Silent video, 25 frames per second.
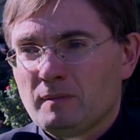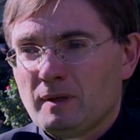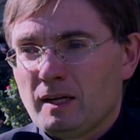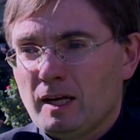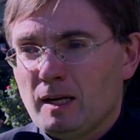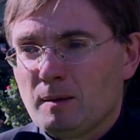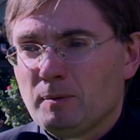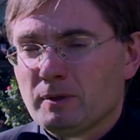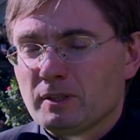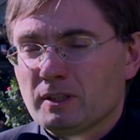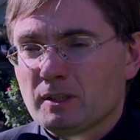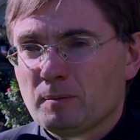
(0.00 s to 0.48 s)

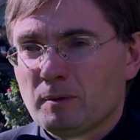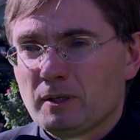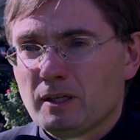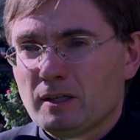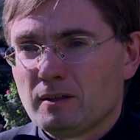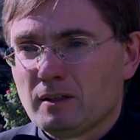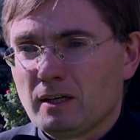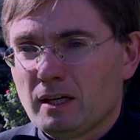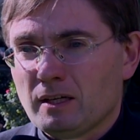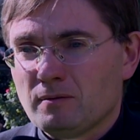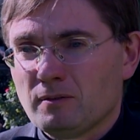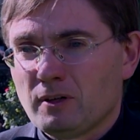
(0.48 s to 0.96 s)
helping them
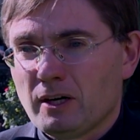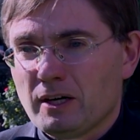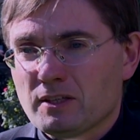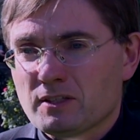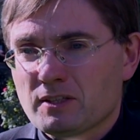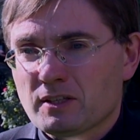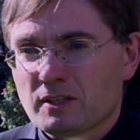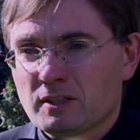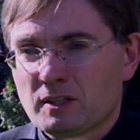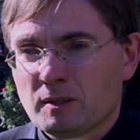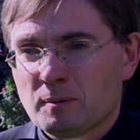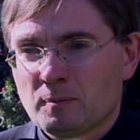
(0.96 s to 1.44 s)
and
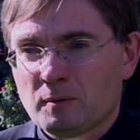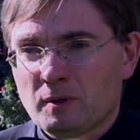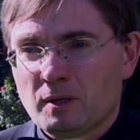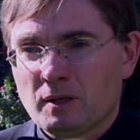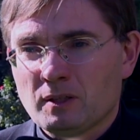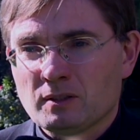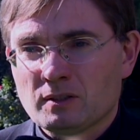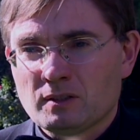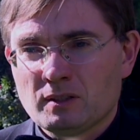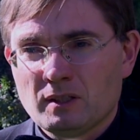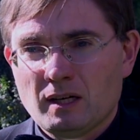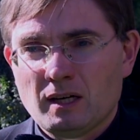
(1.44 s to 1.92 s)
advising them
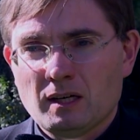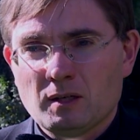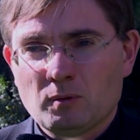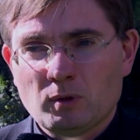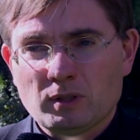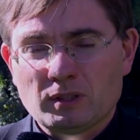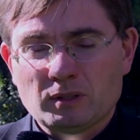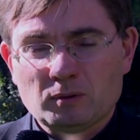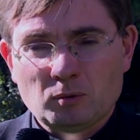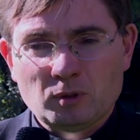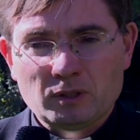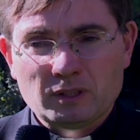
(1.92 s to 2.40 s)
on
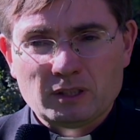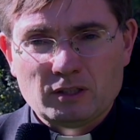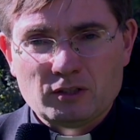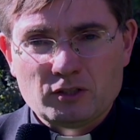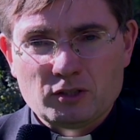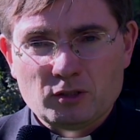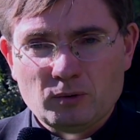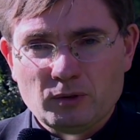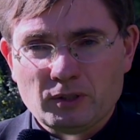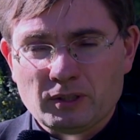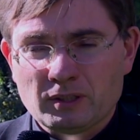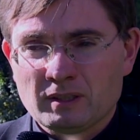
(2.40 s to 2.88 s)
what they're
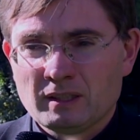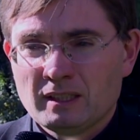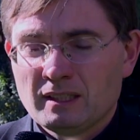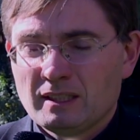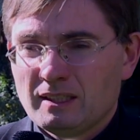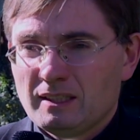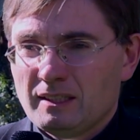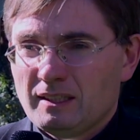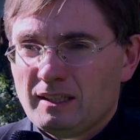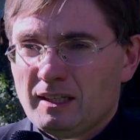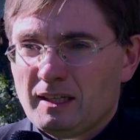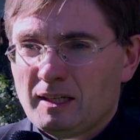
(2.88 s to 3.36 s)
doing
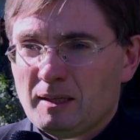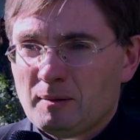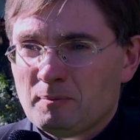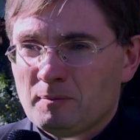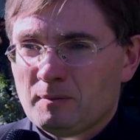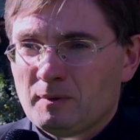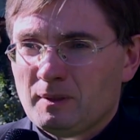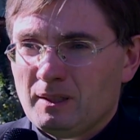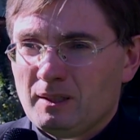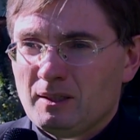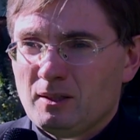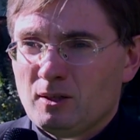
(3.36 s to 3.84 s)

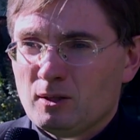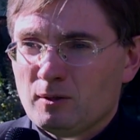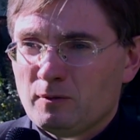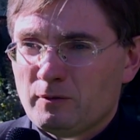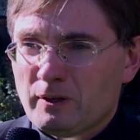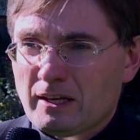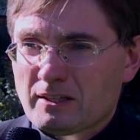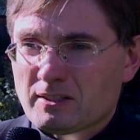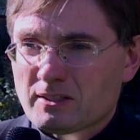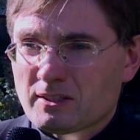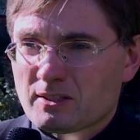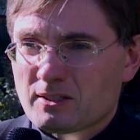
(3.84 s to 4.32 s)
in all
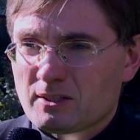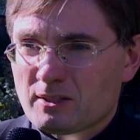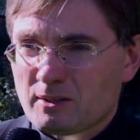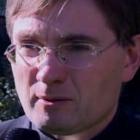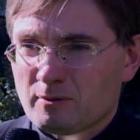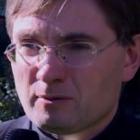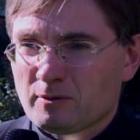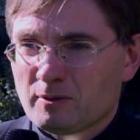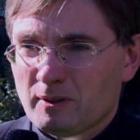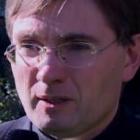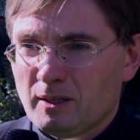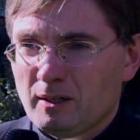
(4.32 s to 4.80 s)
facets
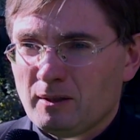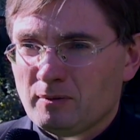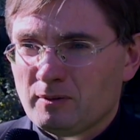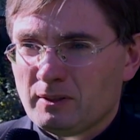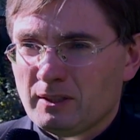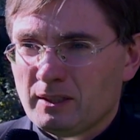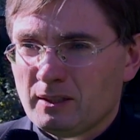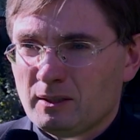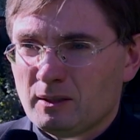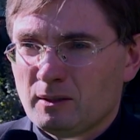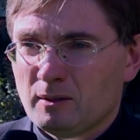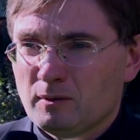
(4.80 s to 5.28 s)
of
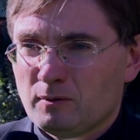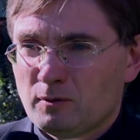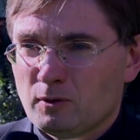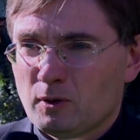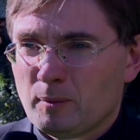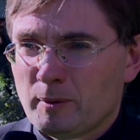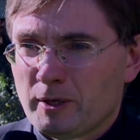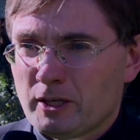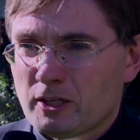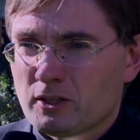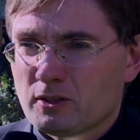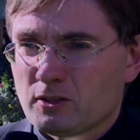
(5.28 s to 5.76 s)
their
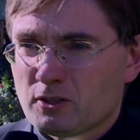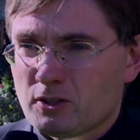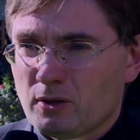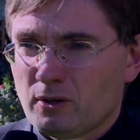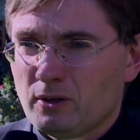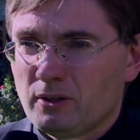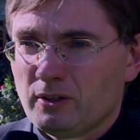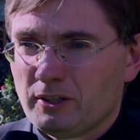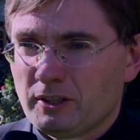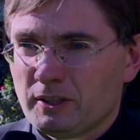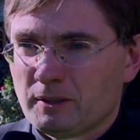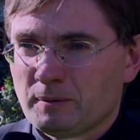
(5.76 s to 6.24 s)
formation
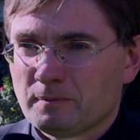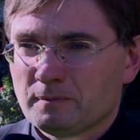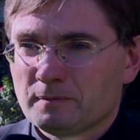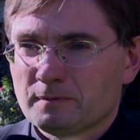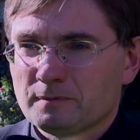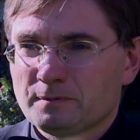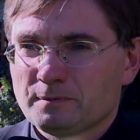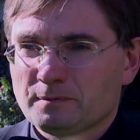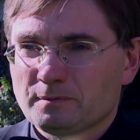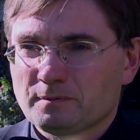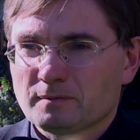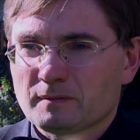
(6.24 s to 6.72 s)
journey,
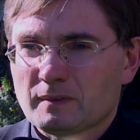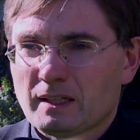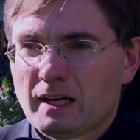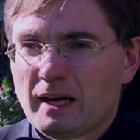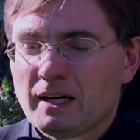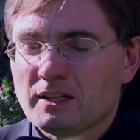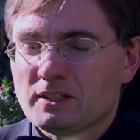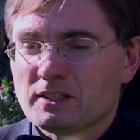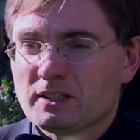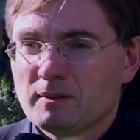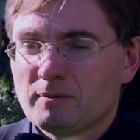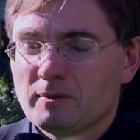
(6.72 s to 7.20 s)

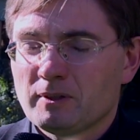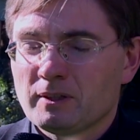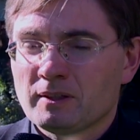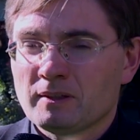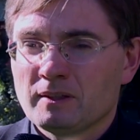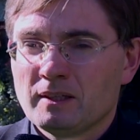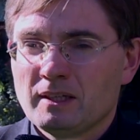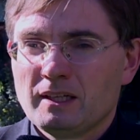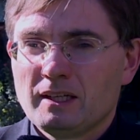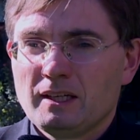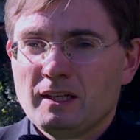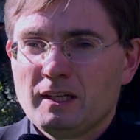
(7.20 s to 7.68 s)
and
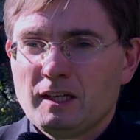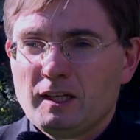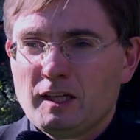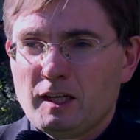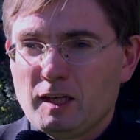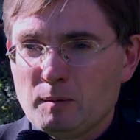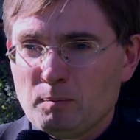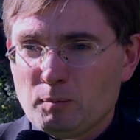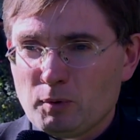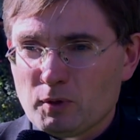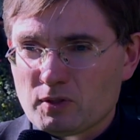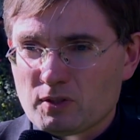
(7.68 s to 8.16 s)
giving
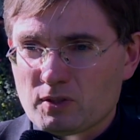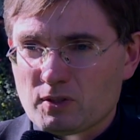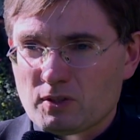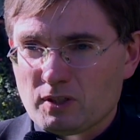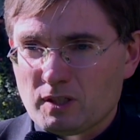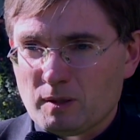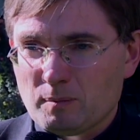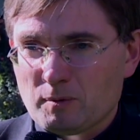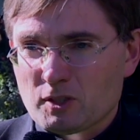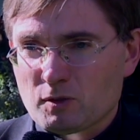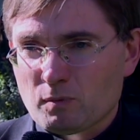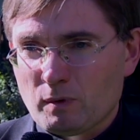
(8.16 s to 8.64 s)
inputs to
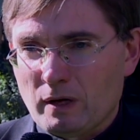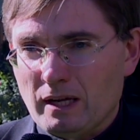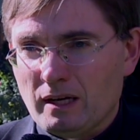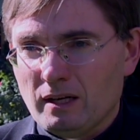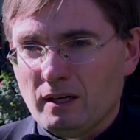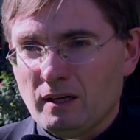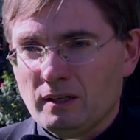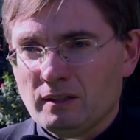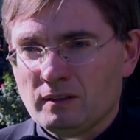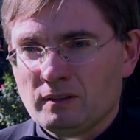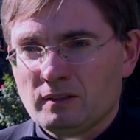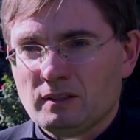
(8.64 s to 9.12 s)
them as
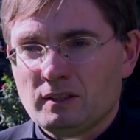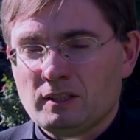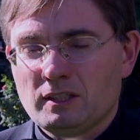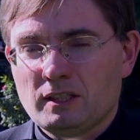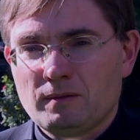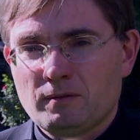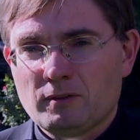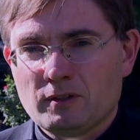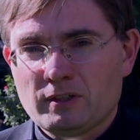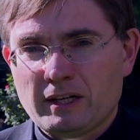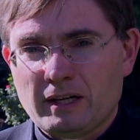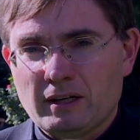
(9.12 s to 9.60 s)
well on the
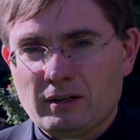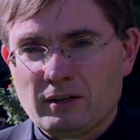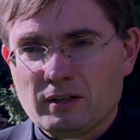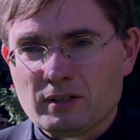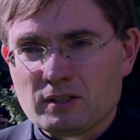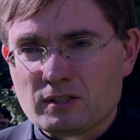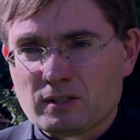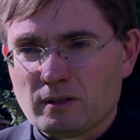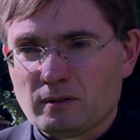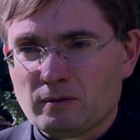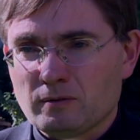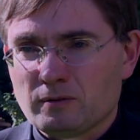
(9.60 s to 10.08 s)
different
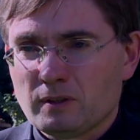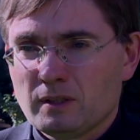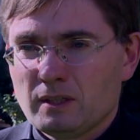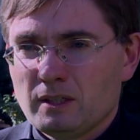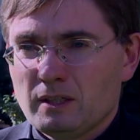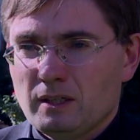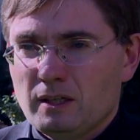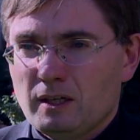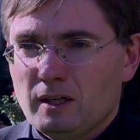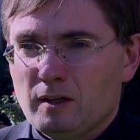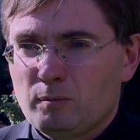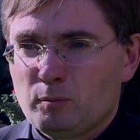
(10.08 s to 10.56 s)
areas of
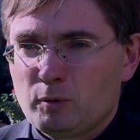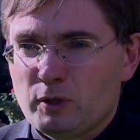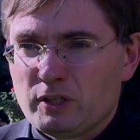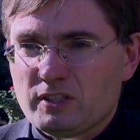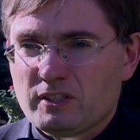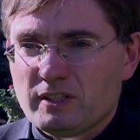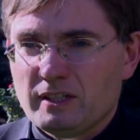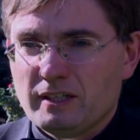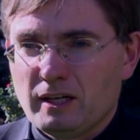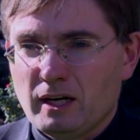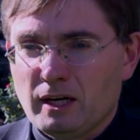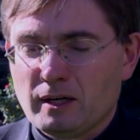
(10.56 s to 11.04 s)

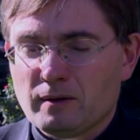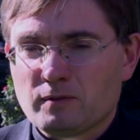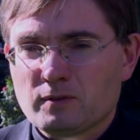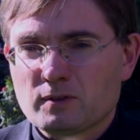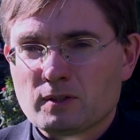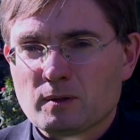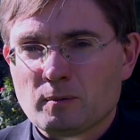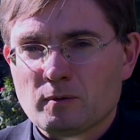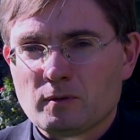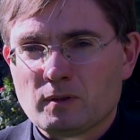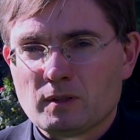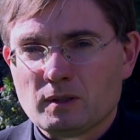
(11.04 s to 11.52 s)
priestly life,
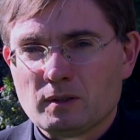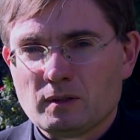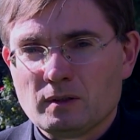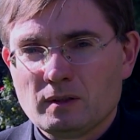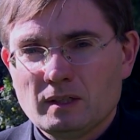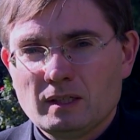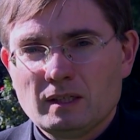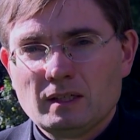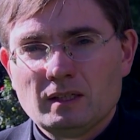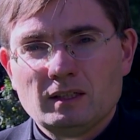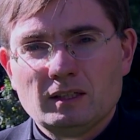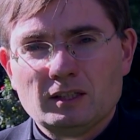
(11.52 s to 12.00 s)
some of the
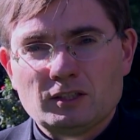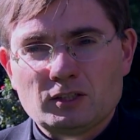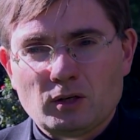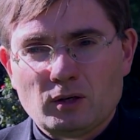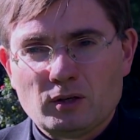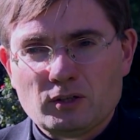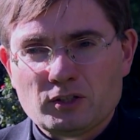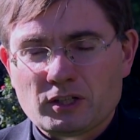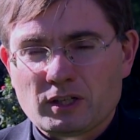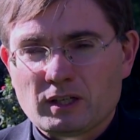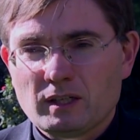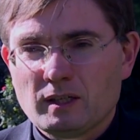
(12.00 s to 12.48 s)

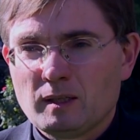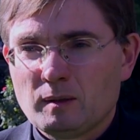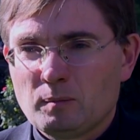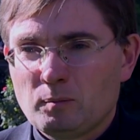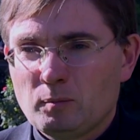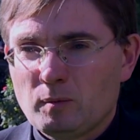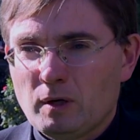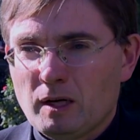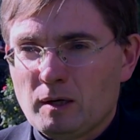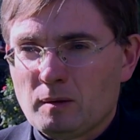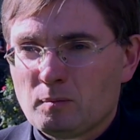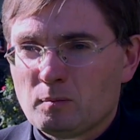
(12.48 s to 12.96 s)
liturgical
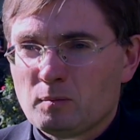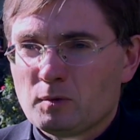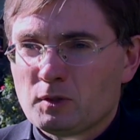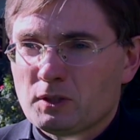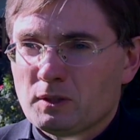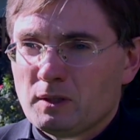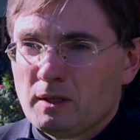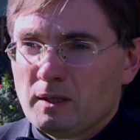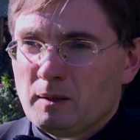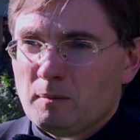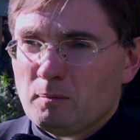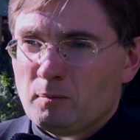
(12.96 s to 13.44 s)

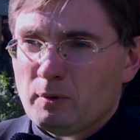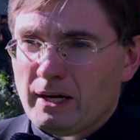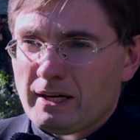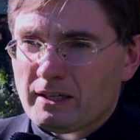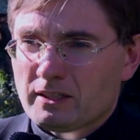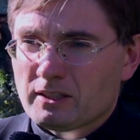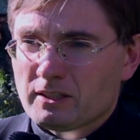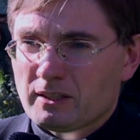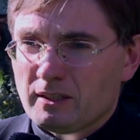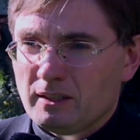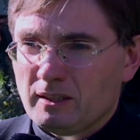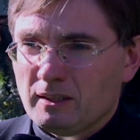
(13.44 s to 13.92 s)
and
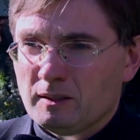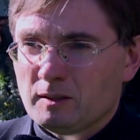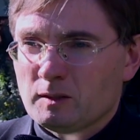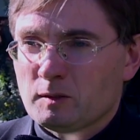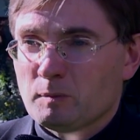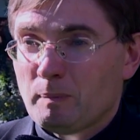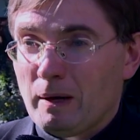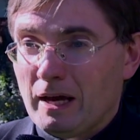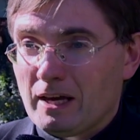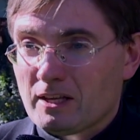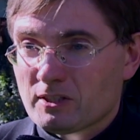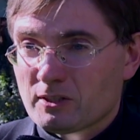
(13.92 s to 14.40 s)
practical and
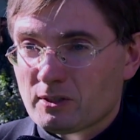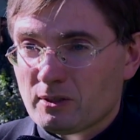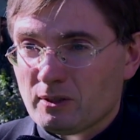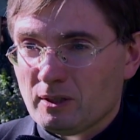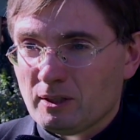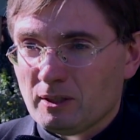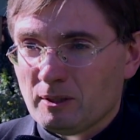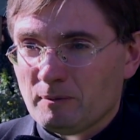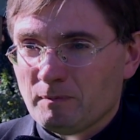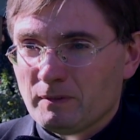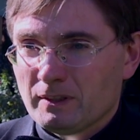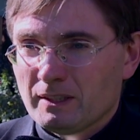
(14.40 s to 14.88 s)

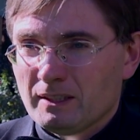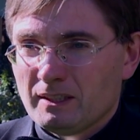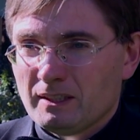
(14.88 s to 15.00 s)
pastoral